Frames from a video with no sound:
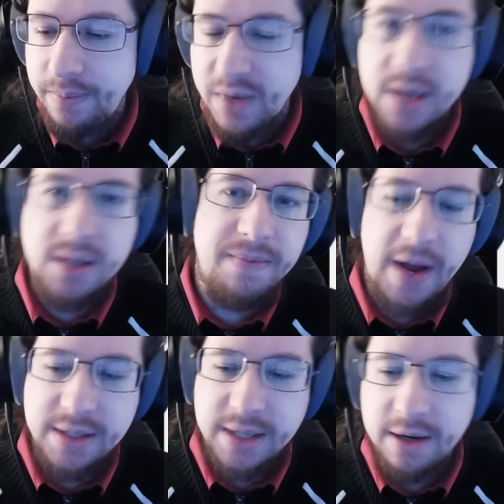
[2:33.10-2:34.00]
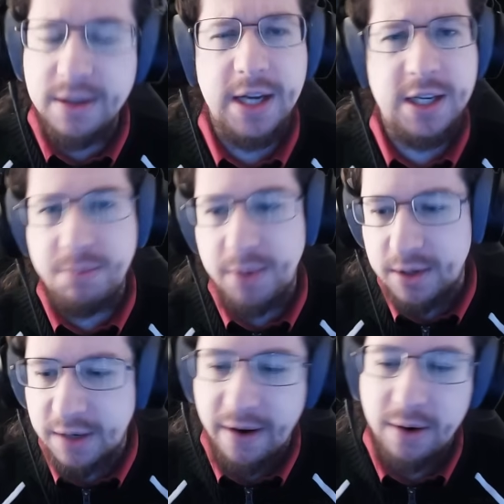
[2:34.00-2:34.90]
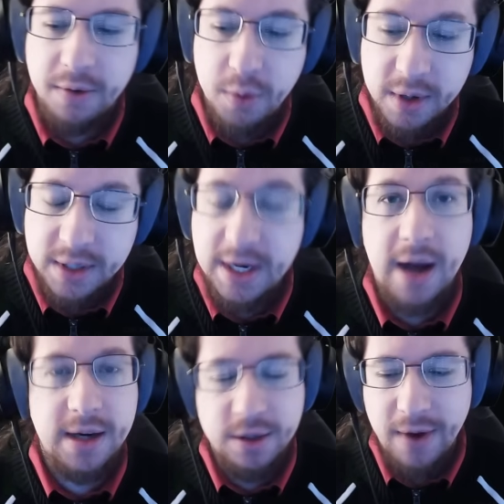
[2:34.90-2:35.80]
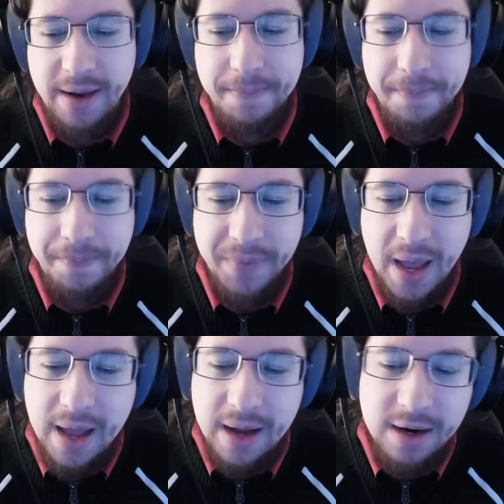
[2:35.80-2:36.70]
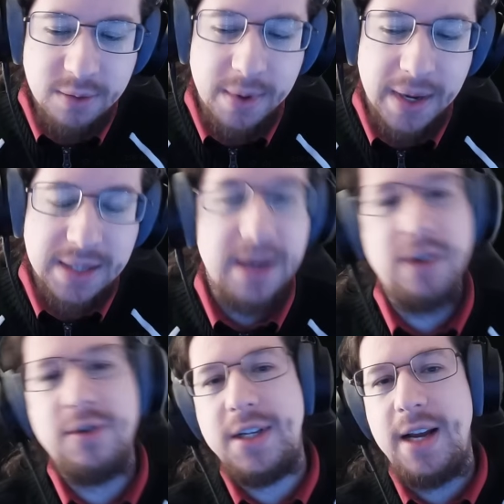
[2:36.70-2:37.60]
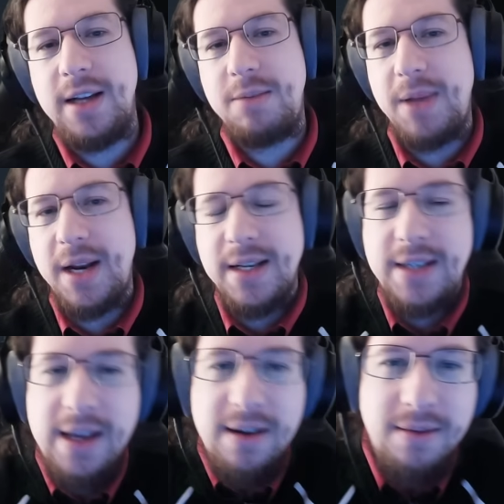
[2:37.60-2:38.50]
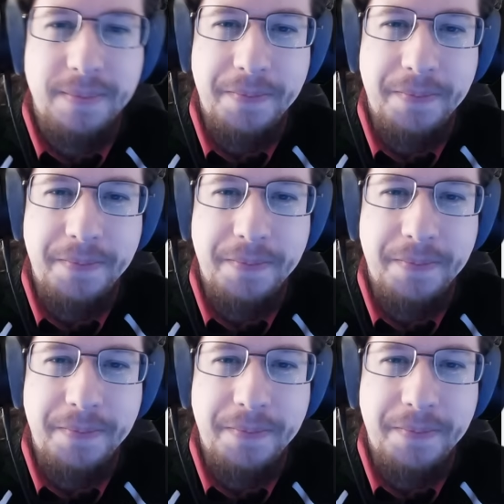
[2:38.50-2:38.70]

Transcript: Some Vol skills, Explosive Arrow of course, Toxic Rain. Here's where it gets something interesting, Splitting Steel.